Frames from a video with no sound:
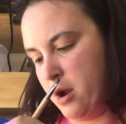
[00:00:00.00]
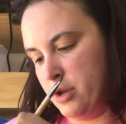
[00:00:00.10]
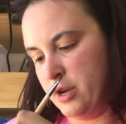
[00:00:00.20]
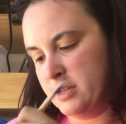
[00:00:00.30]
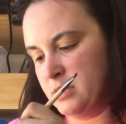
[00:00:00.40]
You
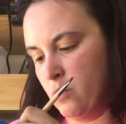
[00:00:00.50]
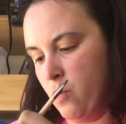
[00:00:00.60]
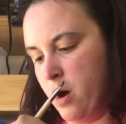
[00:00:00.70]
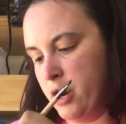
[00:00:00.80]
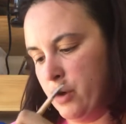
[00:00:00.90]
got some
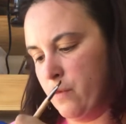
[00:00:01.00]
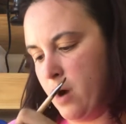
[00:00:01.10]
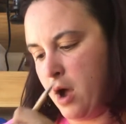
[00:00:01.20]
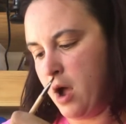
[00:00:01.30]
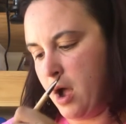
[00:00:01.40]
water
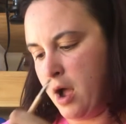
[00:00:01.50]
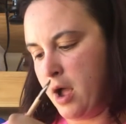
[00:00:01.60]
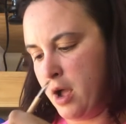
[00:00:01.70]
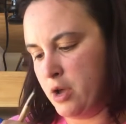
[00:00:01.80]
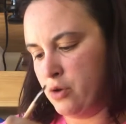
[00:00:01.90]

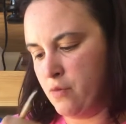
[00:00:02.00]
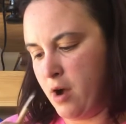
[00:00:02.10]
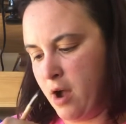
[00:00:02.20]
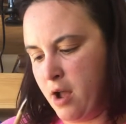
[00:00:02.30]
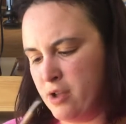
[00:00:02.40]
rot, you
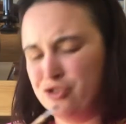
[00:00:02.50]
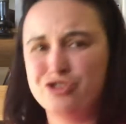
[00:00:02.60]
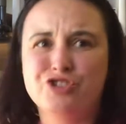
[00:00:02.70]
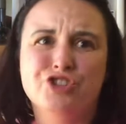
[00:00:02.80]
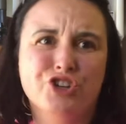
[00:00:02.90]
got
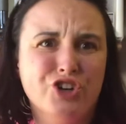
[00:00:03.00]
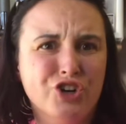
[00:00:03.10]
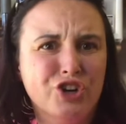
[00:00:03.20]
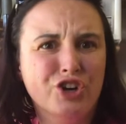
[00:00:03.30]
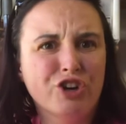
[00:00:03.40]

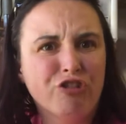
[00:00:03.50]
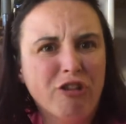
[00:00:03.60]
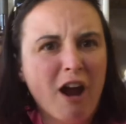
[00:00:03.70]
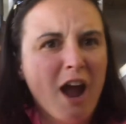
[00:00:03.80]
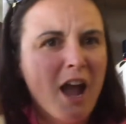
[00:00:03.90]
dirt,
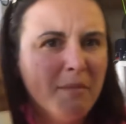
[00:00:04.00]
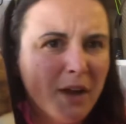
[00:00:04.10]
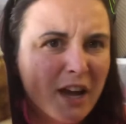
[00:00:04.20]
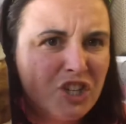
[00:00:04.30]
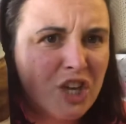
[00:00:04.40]
grime, you
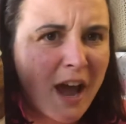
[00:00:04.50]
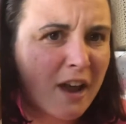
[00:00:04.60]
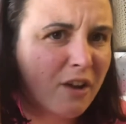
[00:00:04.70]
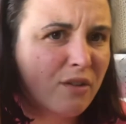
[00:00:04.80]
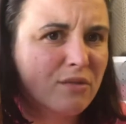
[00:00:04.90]
got
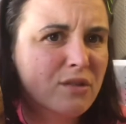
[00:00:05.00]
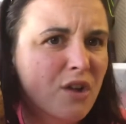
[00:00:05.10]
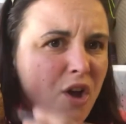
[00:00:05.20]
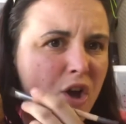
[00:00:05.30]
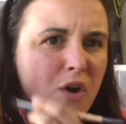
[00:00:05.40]
shadows,
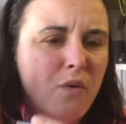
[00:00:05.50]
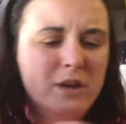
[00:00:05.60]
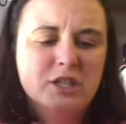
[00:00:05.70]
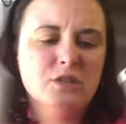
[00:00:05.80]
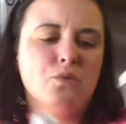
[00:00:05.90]

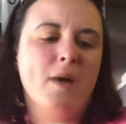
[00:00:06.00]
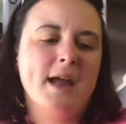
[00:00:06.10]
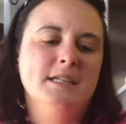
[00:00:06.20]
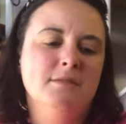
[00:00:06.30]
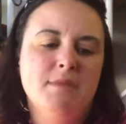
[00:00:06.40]
which is why
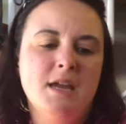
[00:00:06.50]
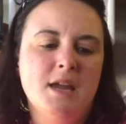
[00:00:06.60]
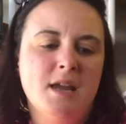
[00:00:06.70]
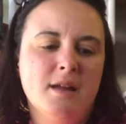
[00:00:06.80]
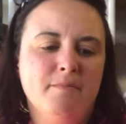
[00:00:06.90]
to
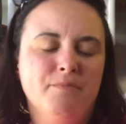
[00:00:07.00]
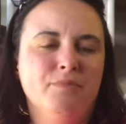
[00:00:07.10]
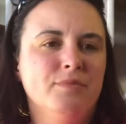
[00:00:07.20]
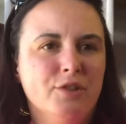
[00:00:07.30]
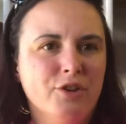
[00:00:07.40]
me,
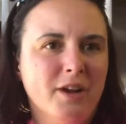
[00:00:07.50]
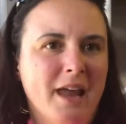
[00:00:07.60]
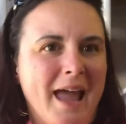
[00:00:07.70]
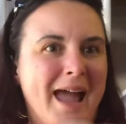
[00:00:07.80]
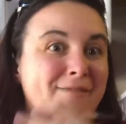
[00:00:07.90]
you're gonna
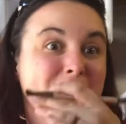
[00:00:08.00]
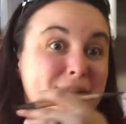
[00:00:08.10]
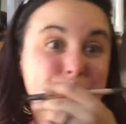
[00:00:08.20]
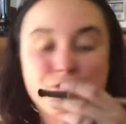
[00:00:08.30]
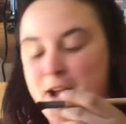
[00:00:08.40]
have like
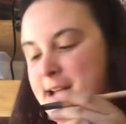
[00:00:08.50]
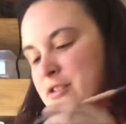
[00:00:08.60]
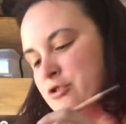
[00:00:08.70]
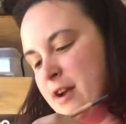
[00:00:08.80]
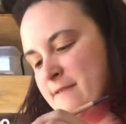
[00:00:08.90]
little cracks
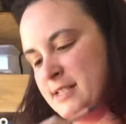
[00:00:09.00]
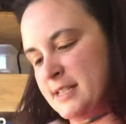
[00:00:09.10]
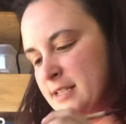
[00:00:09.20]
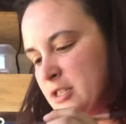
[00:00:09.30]
and crevices.